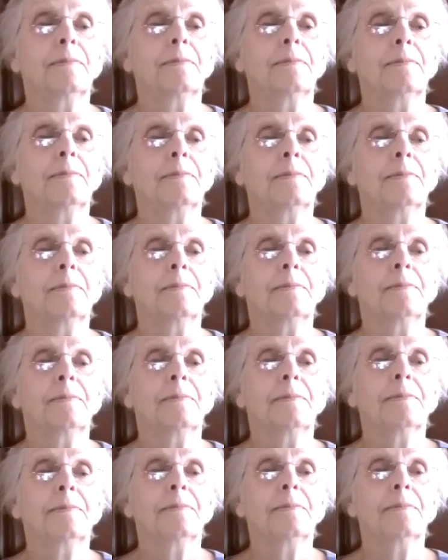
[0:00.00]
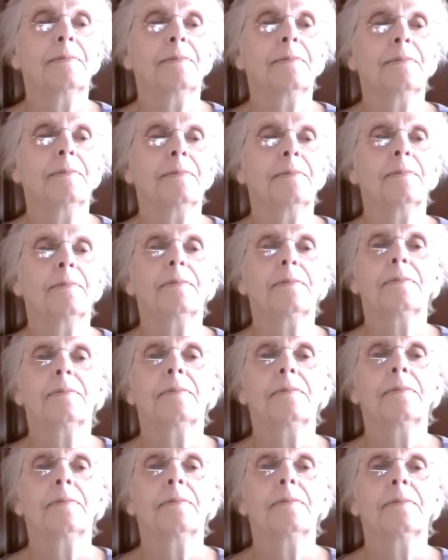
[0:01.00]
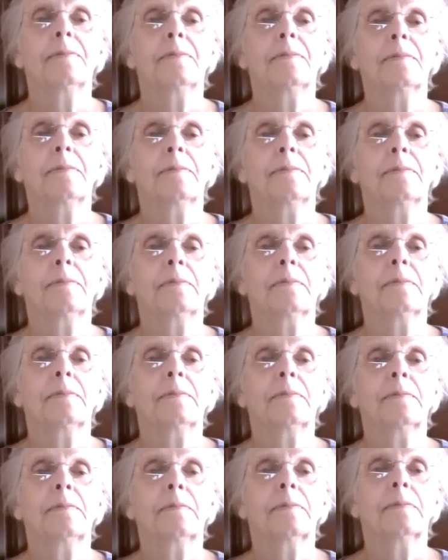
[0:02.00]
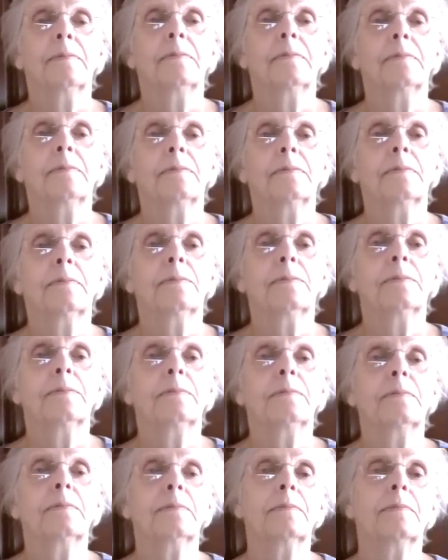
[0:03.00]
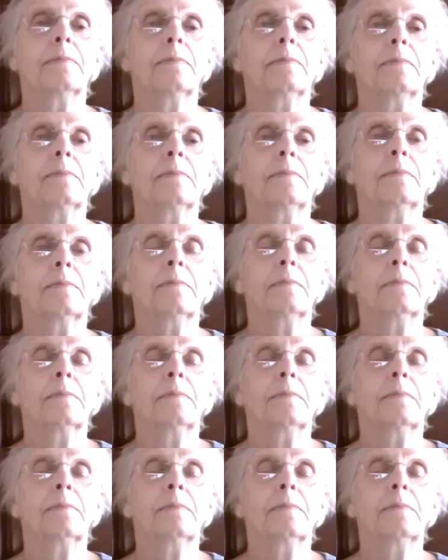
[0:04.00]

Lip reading: The person shown says nothing.